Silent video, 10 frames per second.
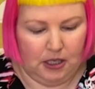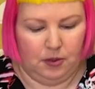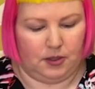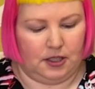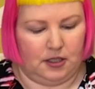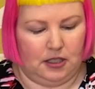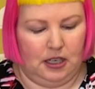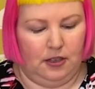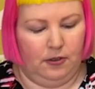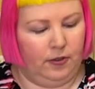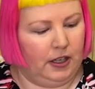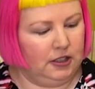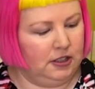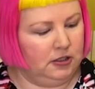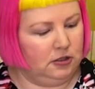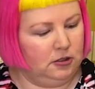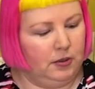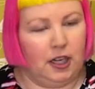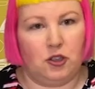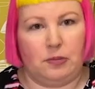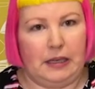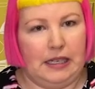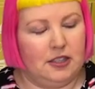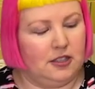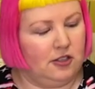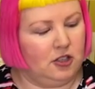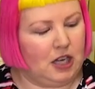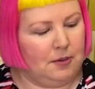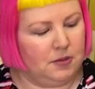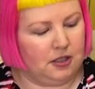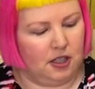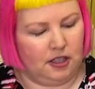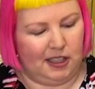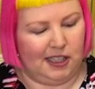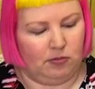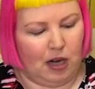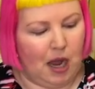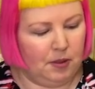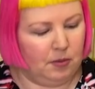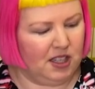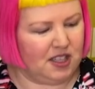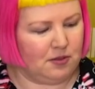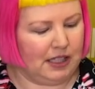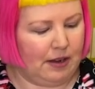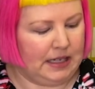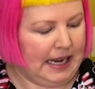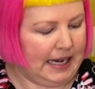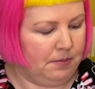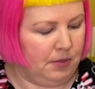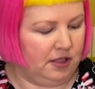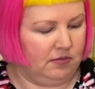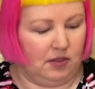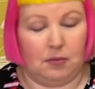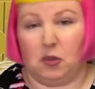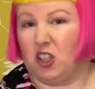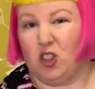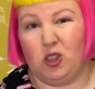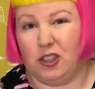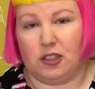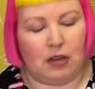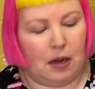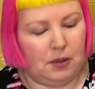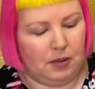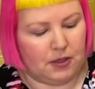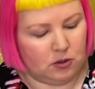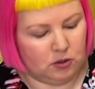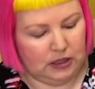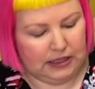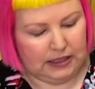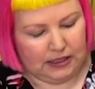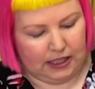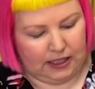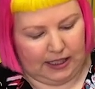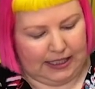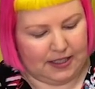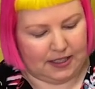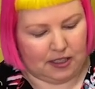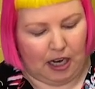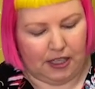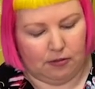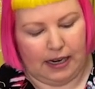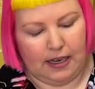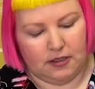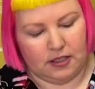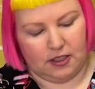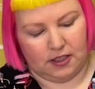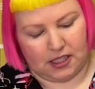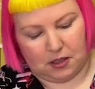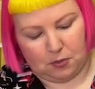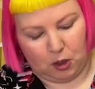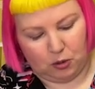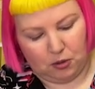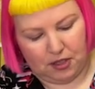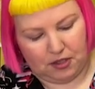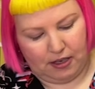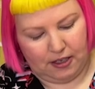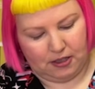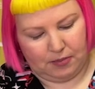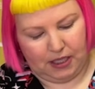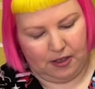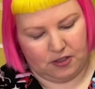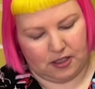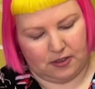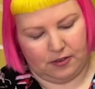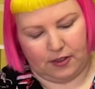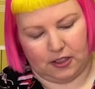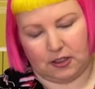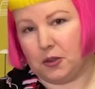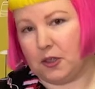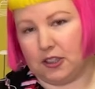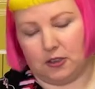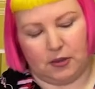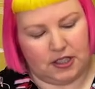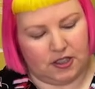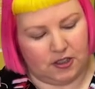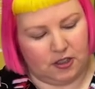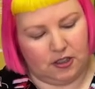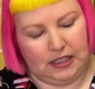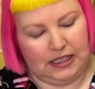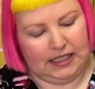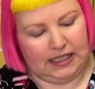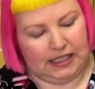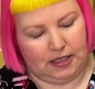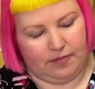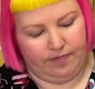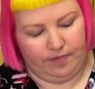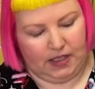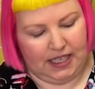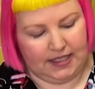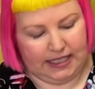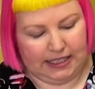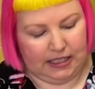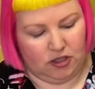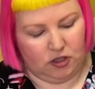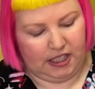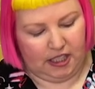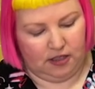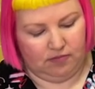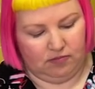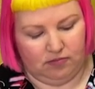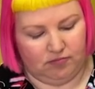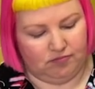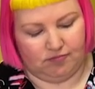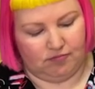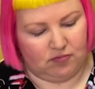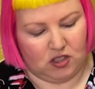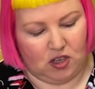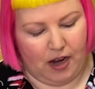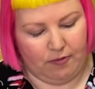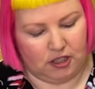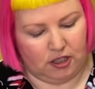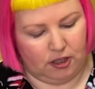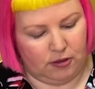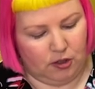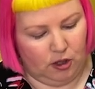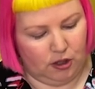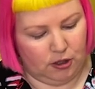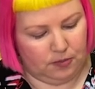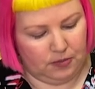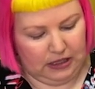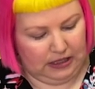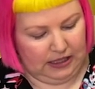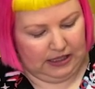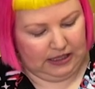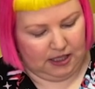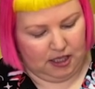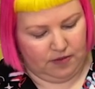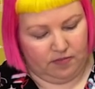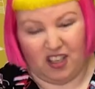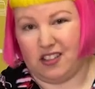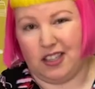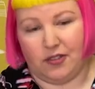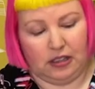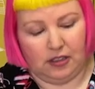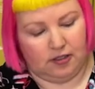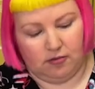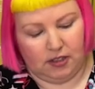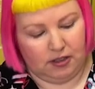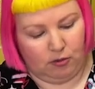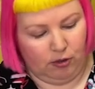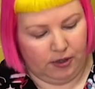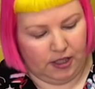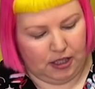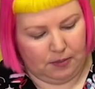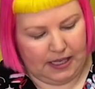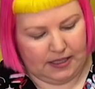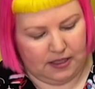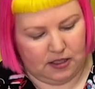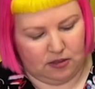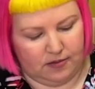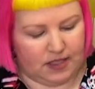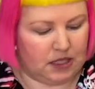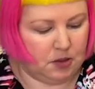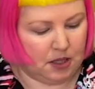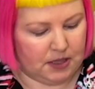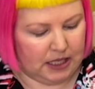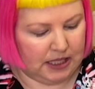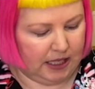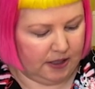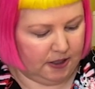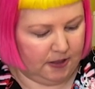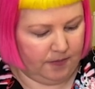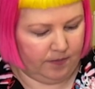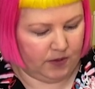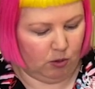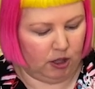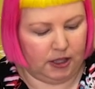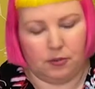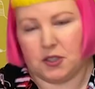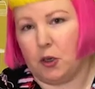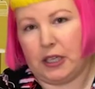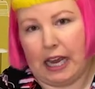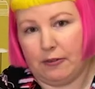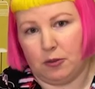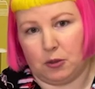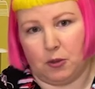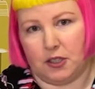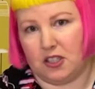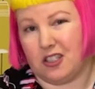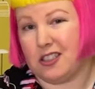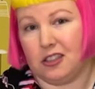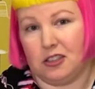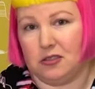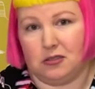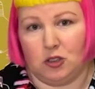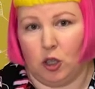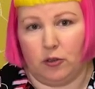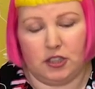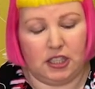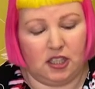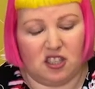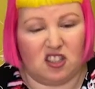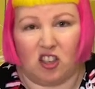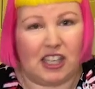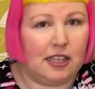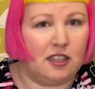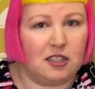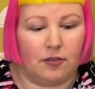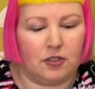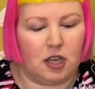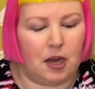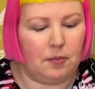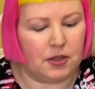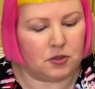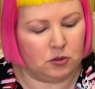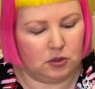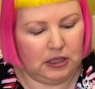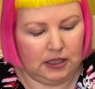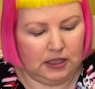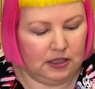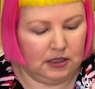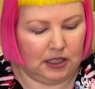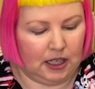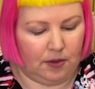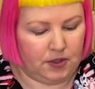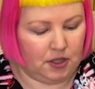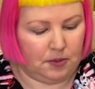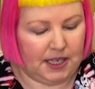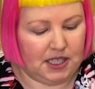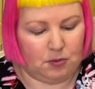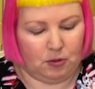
was this fun little 100 piece shaped kind of like ramen one it doesn't really have a name but I'm going to call it the ramen puzzle and I guess it's kind of round because the bowl is round but yeah it was just a fun quick little one to do um, but yeah did it enjoyed it time for it to go to a new home um, no, nothing really wrong with it. The pieces sort of sometimes stay together. The quality was okay for what it was. It's just a little novelty stocking stuffer type puzzle. Um, so the pieces were